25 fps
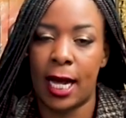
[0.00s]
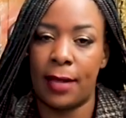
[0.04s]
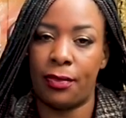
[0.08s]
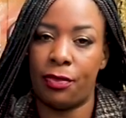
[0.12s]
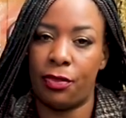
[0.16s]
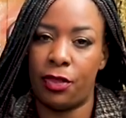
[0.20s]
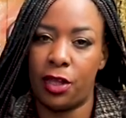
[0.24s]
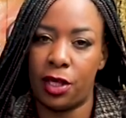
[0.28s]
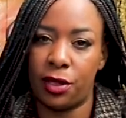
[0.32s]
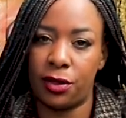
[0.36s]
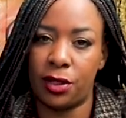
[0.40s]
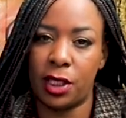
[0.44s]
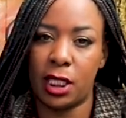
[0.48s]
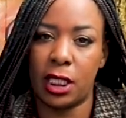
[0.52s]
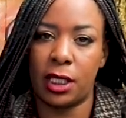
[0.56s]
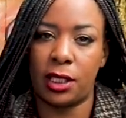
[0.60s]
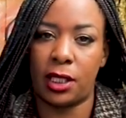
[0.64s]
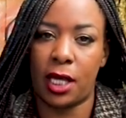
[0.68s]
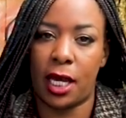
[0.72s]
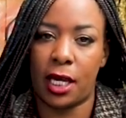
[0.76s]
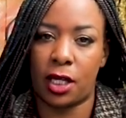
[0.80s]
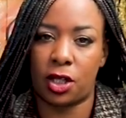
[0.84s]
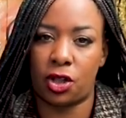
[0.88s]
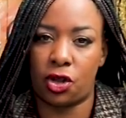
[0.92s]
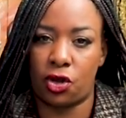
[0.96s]
And this
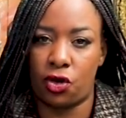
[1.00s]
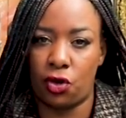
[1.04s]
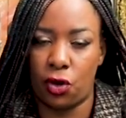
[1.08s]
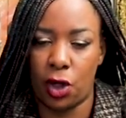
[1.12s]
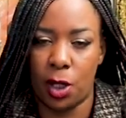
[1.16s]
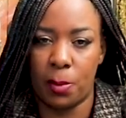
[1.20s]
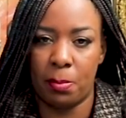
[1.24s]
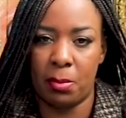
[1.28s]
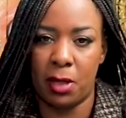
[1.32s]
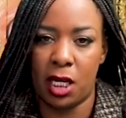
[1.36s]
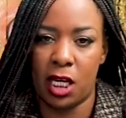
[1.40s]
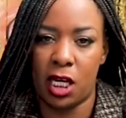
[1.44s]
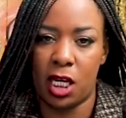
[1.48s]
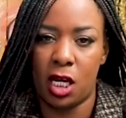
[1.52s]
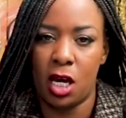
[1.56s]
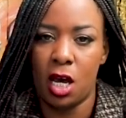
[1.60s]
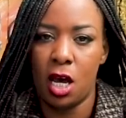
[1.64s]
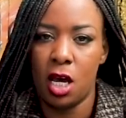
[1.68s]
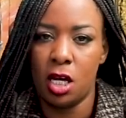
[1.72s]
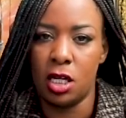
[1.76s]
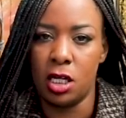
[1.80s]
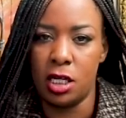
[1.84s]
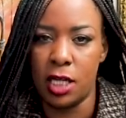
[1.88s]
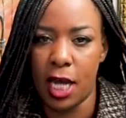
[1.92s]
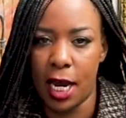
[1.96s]
is extremely
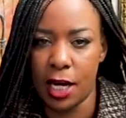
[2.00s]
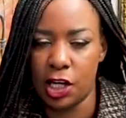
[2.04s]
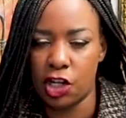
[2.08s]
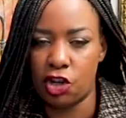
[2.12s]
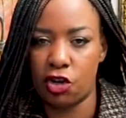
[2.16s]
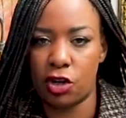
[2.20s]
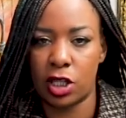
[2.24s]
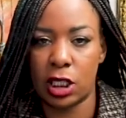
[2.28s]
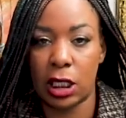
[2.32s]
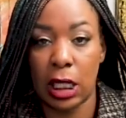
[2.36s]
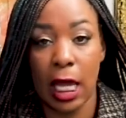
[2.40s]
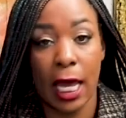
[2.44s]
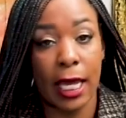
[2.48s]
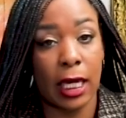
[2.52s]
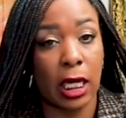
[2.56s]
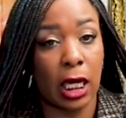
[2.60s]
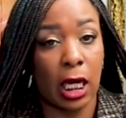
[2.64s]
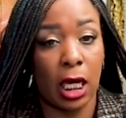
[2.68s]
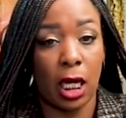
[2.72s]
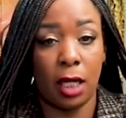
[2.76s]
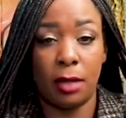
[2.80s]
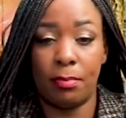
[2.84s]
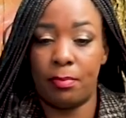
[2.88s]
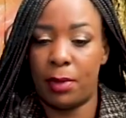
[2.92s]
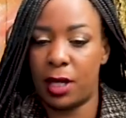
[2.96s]
dangerous.
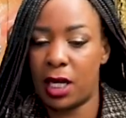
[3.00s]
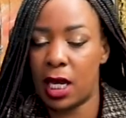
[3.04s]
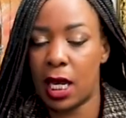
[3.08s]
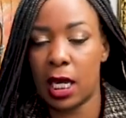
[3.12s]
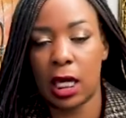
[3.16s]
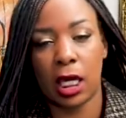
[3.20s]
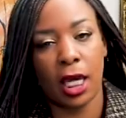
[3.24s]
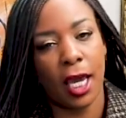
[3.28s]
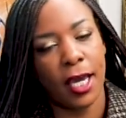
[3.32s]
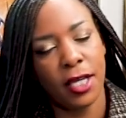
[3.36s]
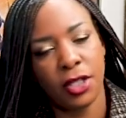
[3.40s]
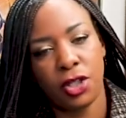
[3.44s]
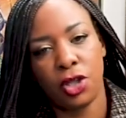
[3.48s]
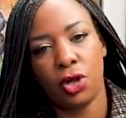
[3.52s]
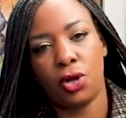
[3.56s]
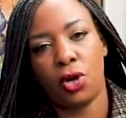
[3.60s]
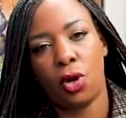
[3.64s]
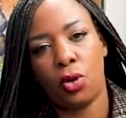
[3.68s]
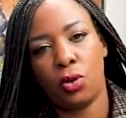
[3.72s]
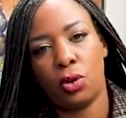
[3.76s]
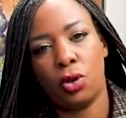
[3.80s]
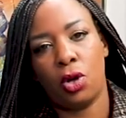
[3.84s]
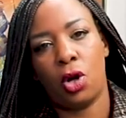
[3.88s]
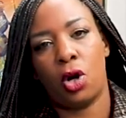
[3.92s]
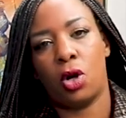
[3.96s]
But in case you
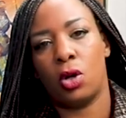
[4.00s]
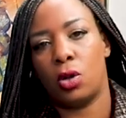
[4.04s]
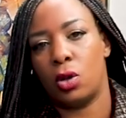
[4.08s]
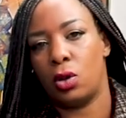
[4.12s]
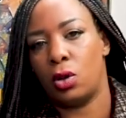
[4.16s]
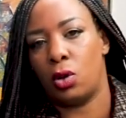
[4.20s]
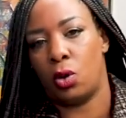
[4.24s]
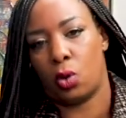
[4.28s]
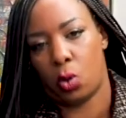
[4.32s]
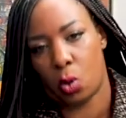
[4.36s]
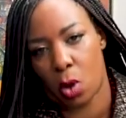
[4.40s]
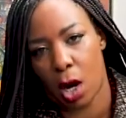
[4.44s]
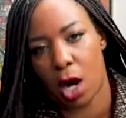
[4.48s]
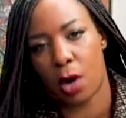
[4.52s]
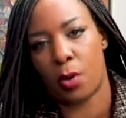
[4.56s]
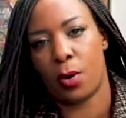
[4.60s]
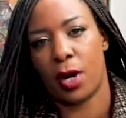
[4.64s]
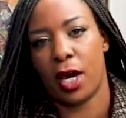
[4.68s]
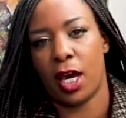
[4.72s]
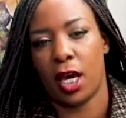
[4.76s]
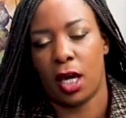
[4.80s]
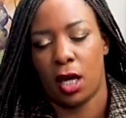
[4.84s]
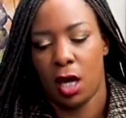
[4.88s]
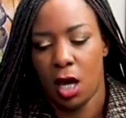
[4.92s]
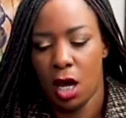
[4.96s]
don't know
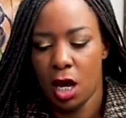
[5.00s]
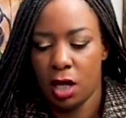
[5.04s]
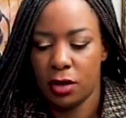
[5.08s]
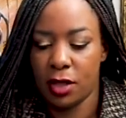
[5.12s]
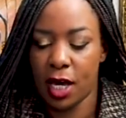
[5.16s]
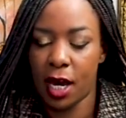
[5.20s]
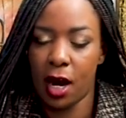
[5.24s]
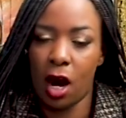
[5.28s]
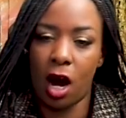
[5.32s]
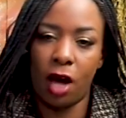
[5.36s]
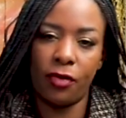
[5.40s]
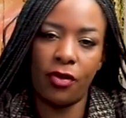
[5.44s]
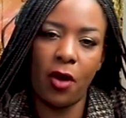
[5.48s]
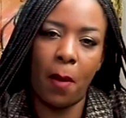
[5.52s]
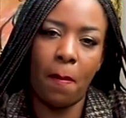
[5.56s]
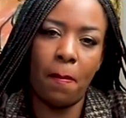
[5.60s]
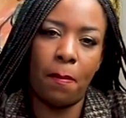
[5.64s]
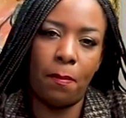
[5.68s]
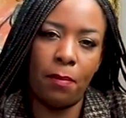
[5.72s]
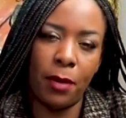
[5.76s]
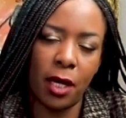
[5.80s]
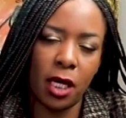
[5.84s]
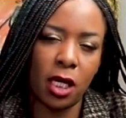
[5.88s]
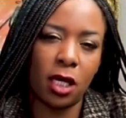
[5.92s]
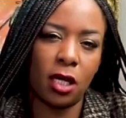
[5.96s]
Huawei, they are the
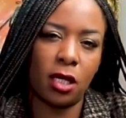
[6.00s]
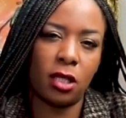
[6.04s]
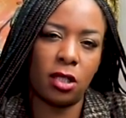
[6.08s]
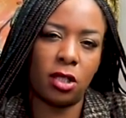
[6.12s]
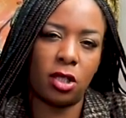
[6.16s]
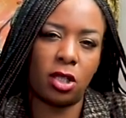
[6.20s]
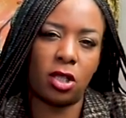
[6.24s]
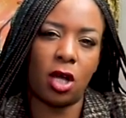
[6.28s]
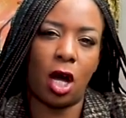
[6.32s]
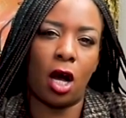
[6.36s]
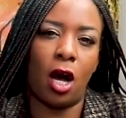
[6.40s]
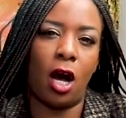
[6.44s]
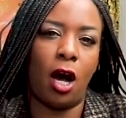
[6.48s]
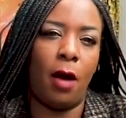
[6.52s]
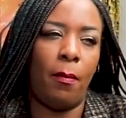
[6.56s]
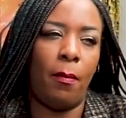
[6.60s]
biggest